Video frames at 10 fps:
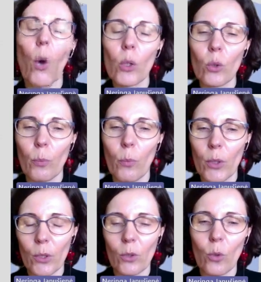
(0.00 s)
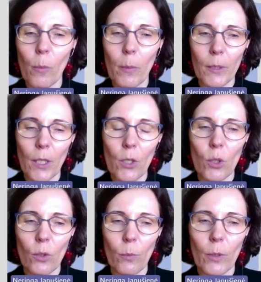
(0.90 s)
all supporting
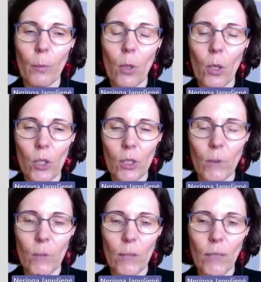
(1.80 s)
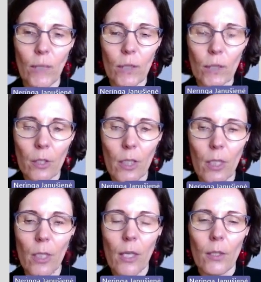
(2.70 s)
documentation with the project application
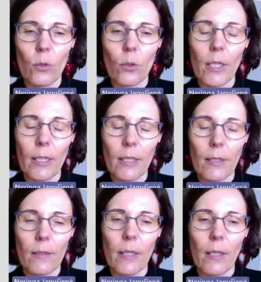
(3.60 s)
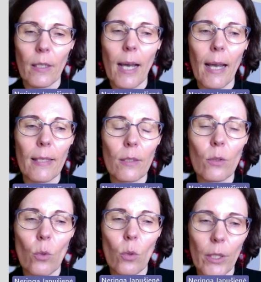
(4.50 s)
to get the highest
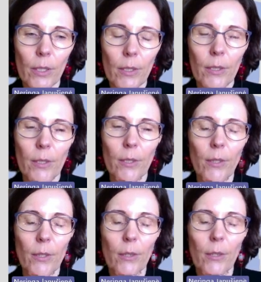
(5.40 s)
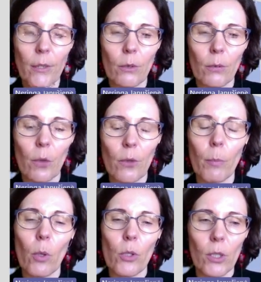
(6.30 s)
scores for the
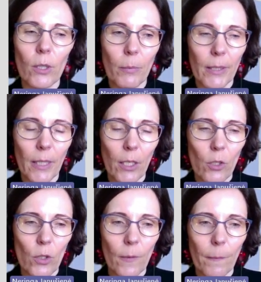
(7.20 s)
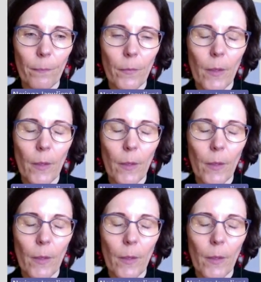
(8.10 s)
project application.